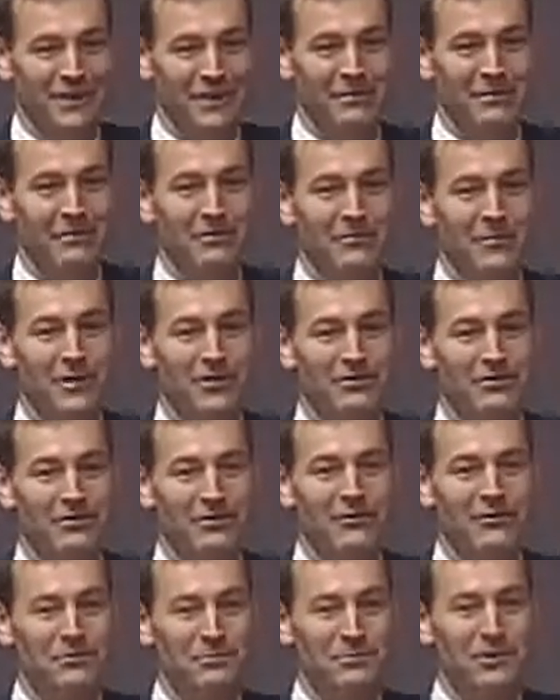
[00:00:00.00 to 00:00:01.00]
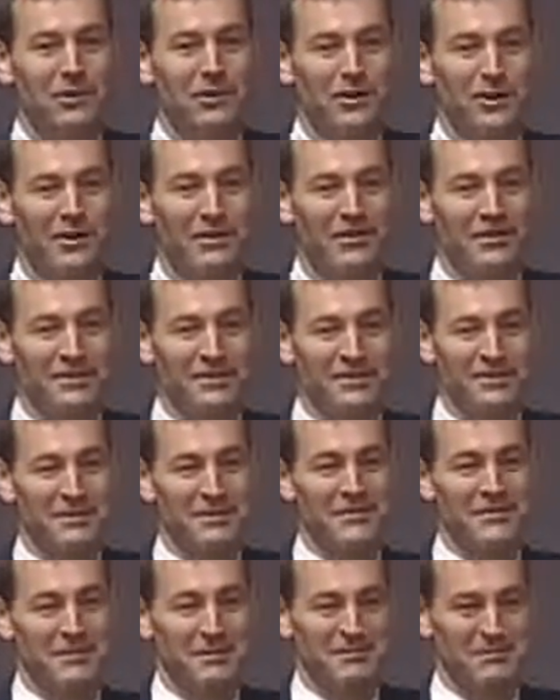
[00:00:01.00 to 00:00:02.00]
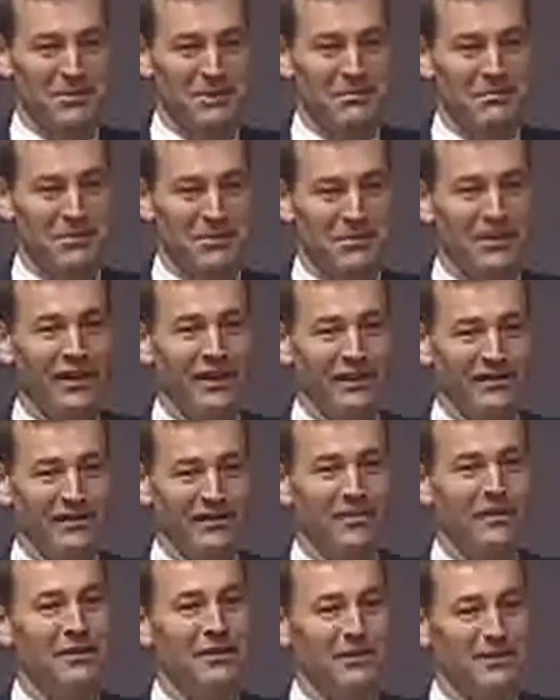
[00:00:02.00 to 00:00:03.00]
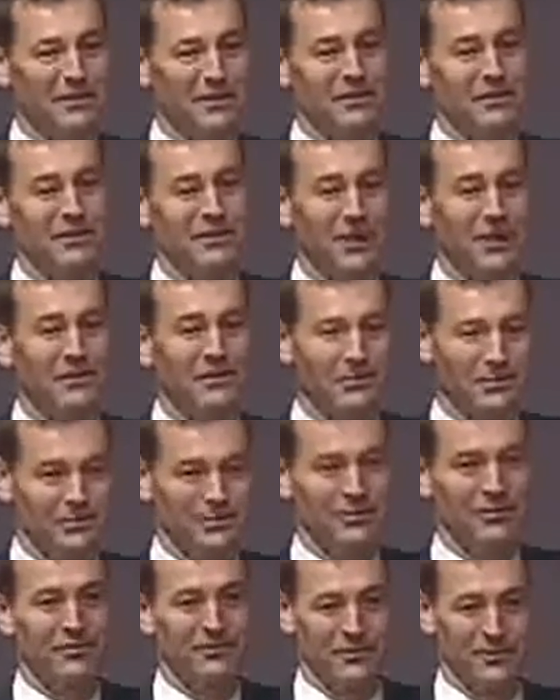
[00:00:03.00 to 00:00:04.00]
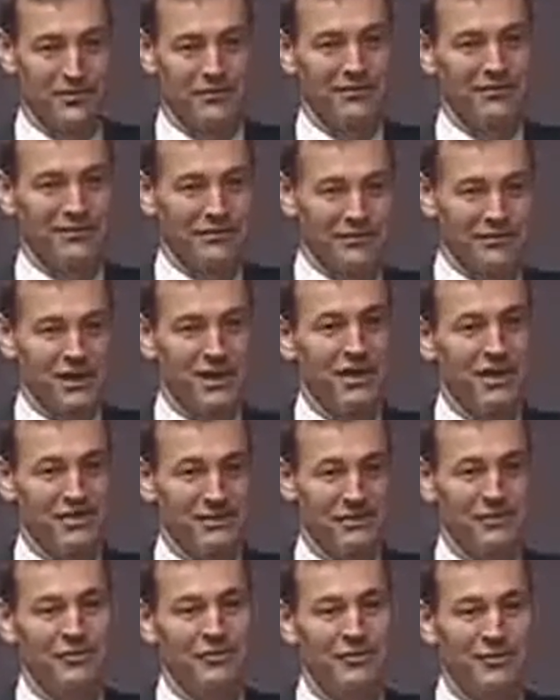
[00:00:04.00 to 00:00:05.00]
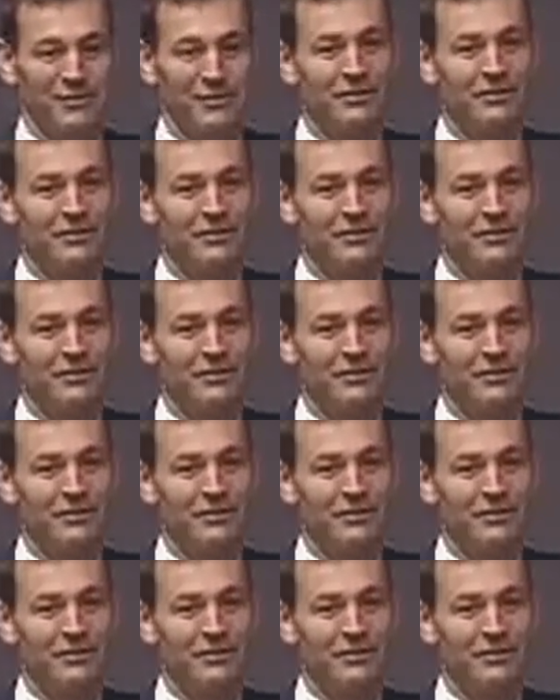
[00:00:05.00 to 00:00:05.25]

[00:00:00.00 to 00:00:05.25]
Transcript: I mean, once you put all these systems in place, there's a lot of resistance to change.